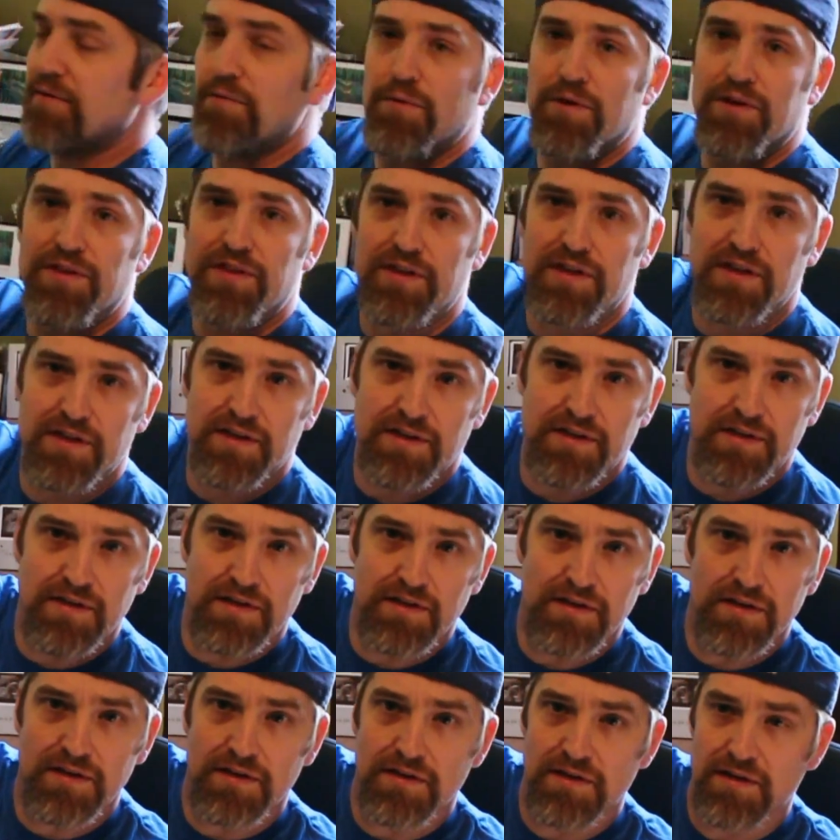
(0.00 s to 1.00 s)
with it,
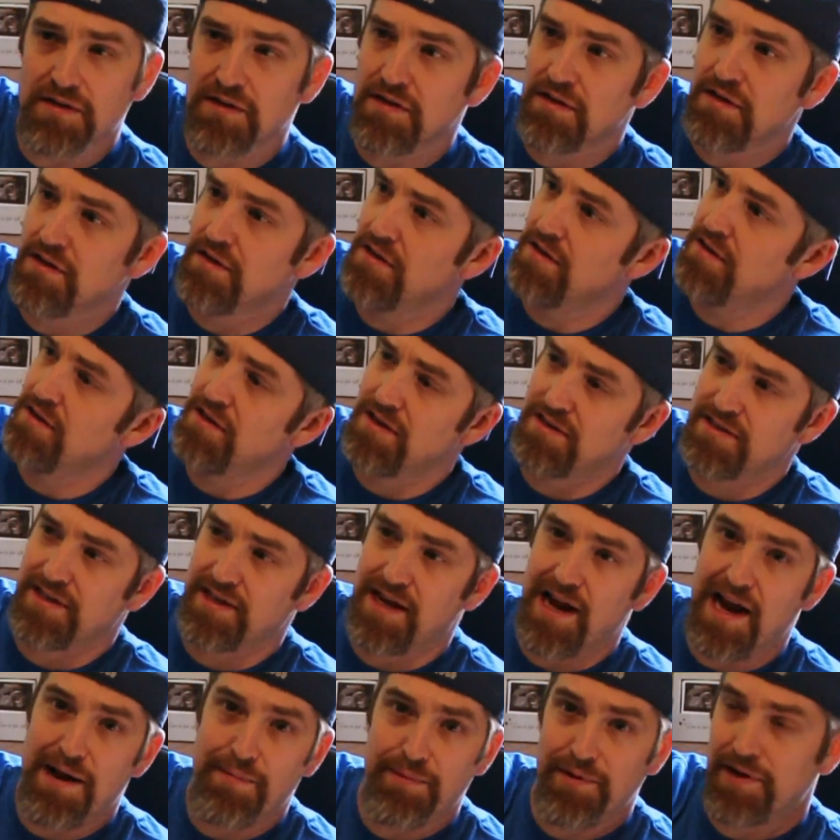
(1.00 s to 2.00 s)
looks
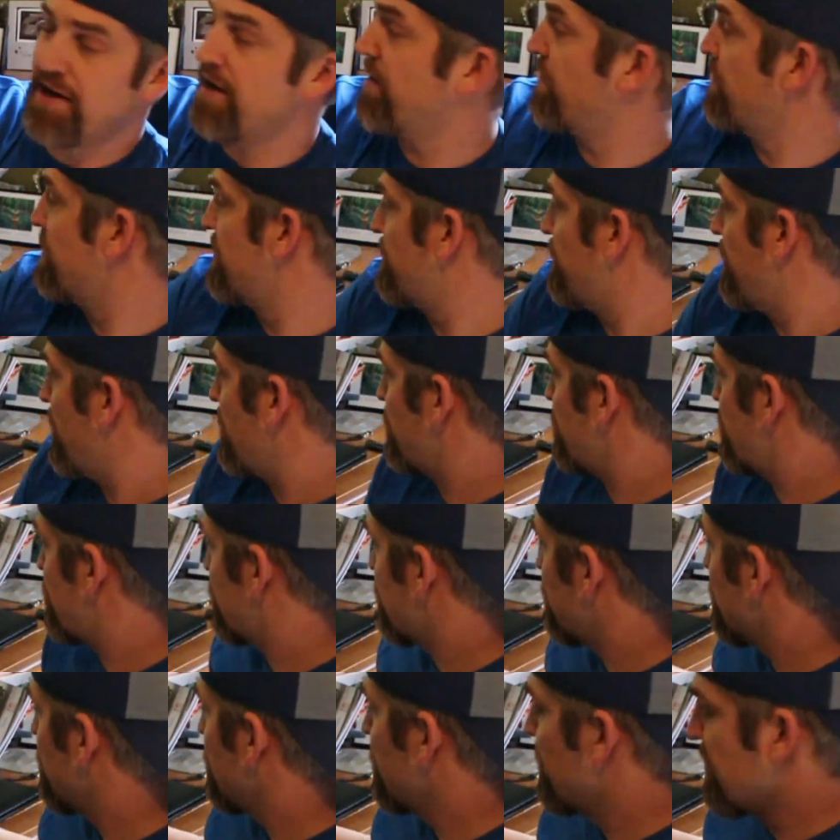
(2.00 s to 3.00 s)
like an applicator
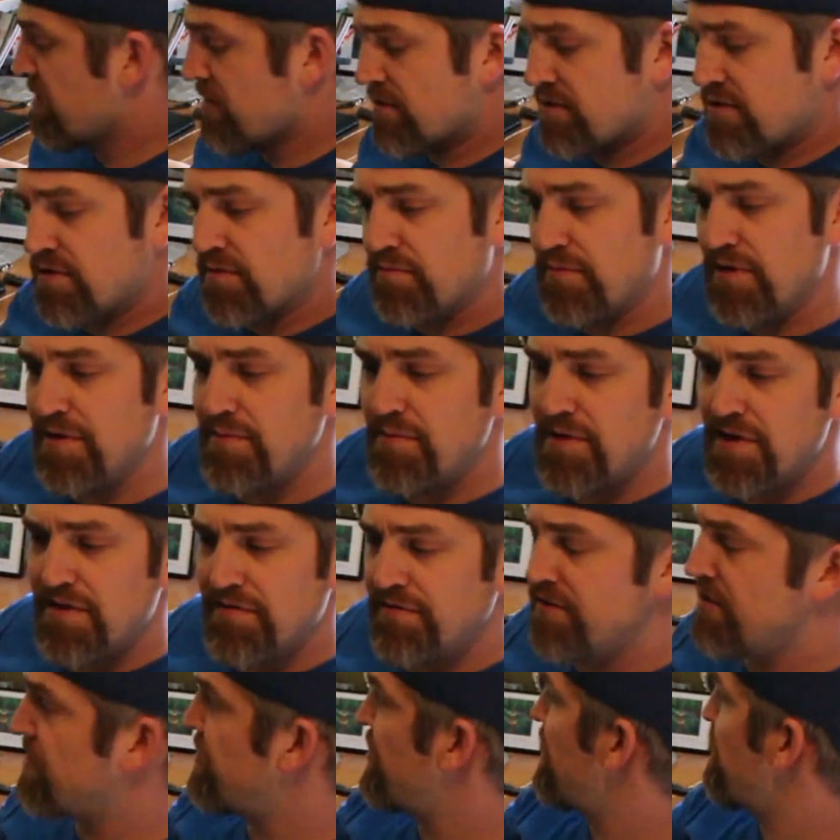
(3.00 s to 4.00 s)
sponge. So maybe
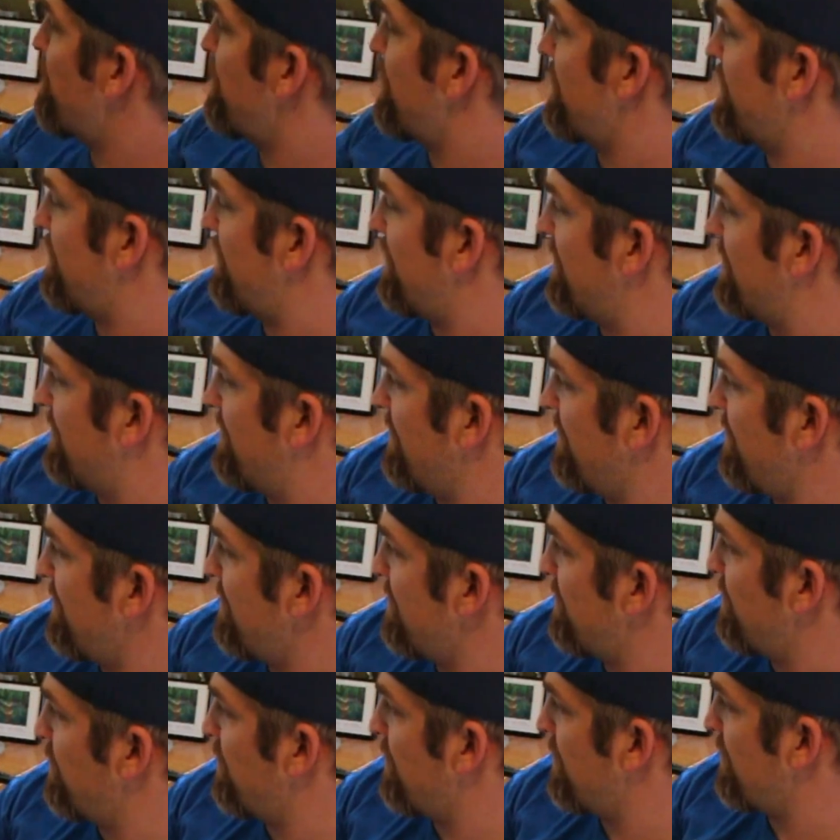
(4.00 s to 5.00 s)
given the shape of this, it
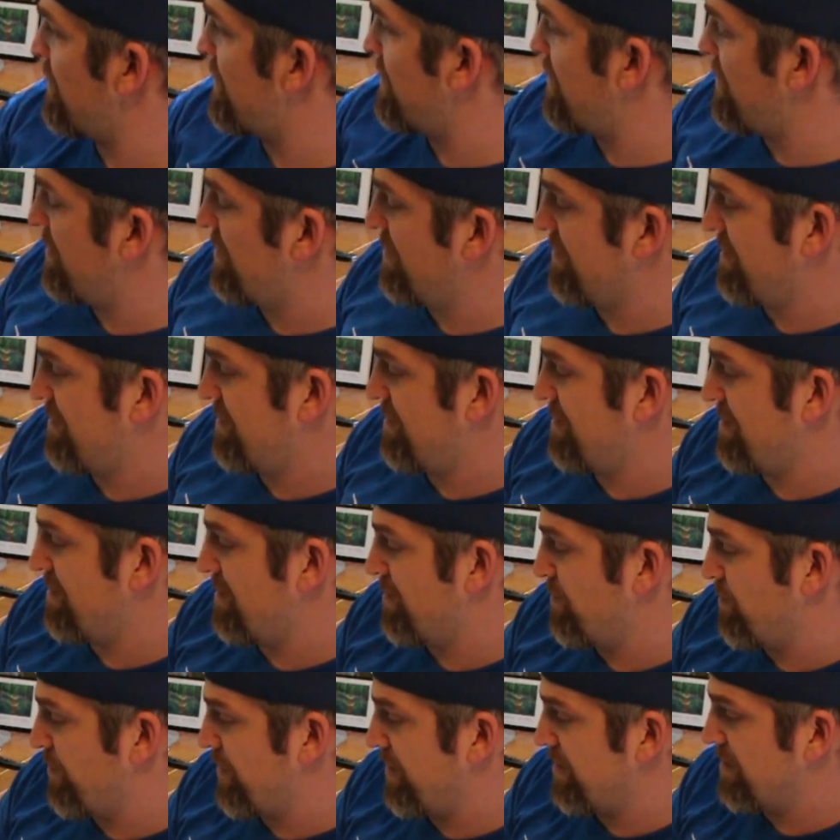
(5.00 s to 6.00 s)
does work
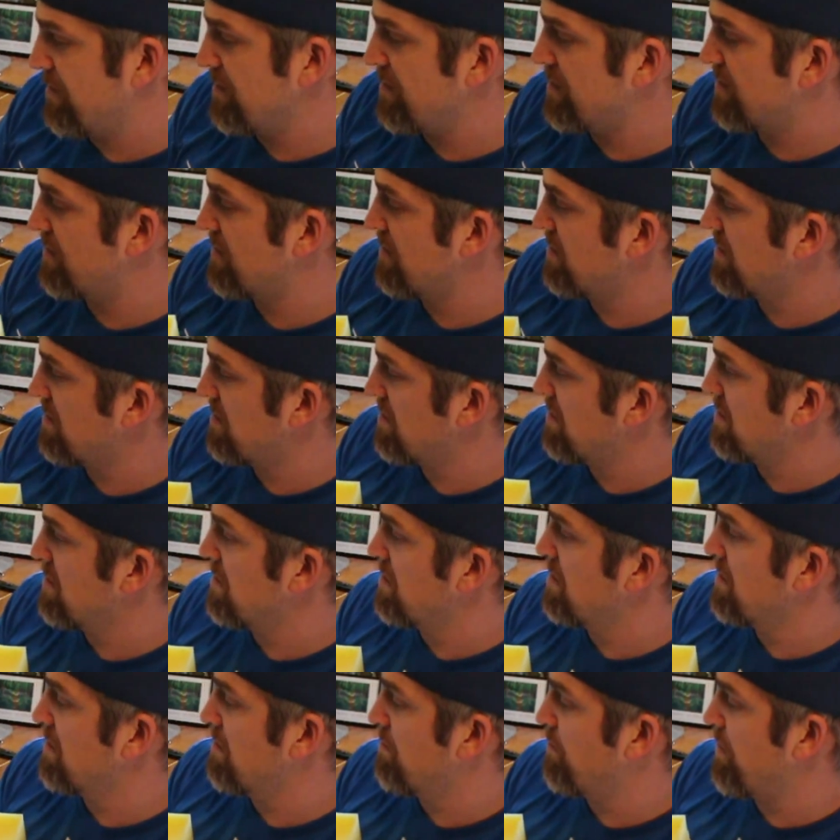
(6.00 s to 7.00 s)
on wheels.
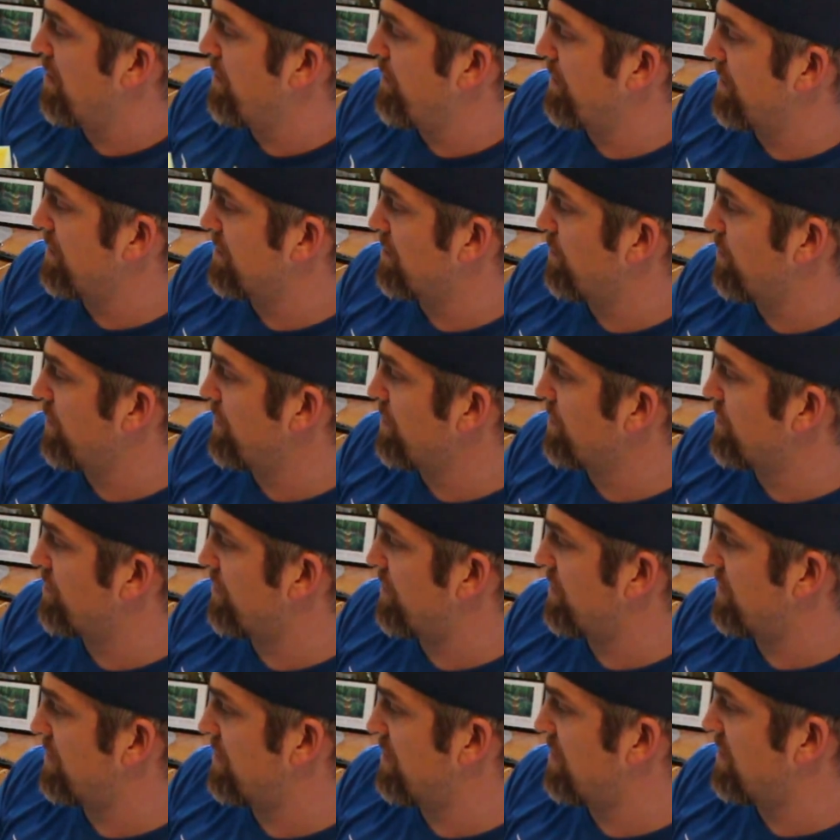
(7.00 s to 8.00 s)
Maybe as a wheel
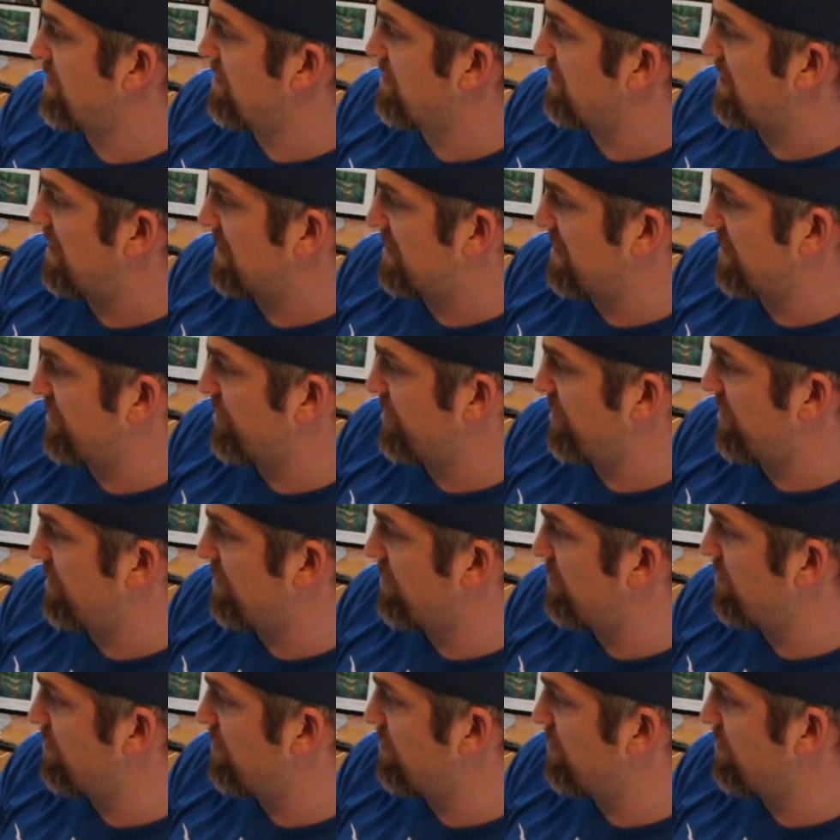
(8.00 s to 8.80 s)
dressing. That's actually kind of